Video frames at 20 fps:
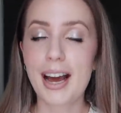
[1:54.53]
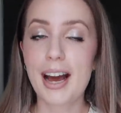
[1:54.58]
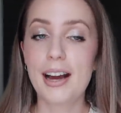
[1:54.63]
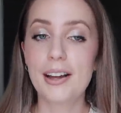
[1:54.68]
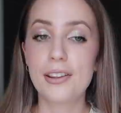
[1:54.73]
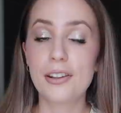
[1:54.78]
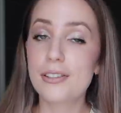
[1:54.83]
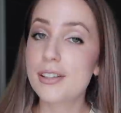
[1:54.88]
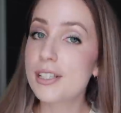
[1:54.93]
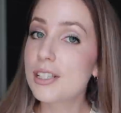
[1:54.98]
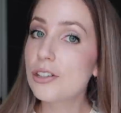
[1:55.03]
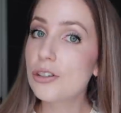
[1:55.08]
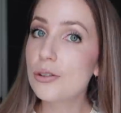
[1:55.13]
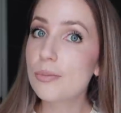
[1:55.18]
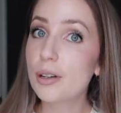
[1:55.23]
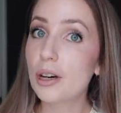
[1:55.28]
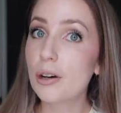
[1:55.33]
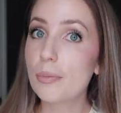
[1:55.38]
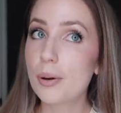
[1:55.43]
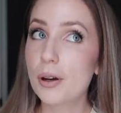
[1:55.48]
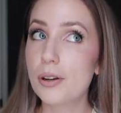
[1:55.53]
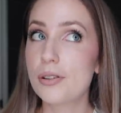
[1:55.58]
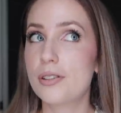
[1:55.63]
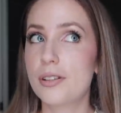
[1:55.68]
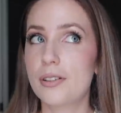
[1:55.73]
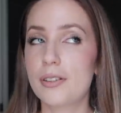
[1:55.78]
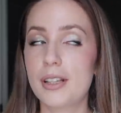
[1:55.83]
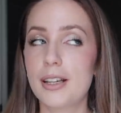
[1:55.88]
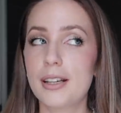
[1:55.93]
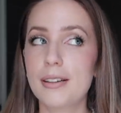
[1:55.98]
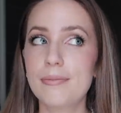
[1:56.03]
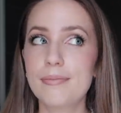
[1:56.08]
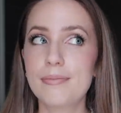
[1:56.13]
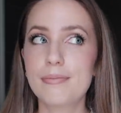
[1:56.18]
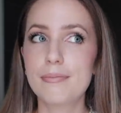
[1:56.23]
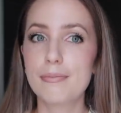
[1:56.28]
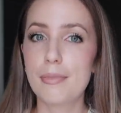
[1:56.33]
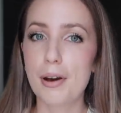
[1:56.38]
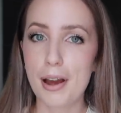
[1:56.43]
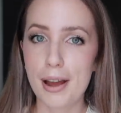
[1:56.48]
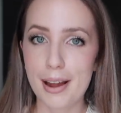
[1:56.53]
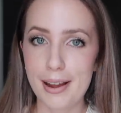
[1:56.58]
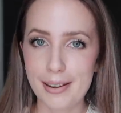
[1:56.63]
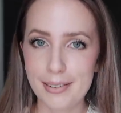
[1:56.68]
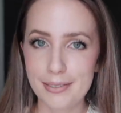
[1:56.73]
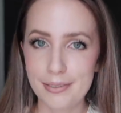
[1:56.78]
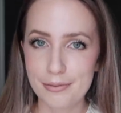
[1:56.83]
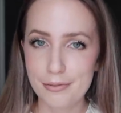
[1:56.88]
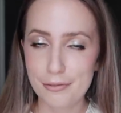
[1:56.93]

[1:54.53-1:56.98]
Uh, there is a new blog post on there, my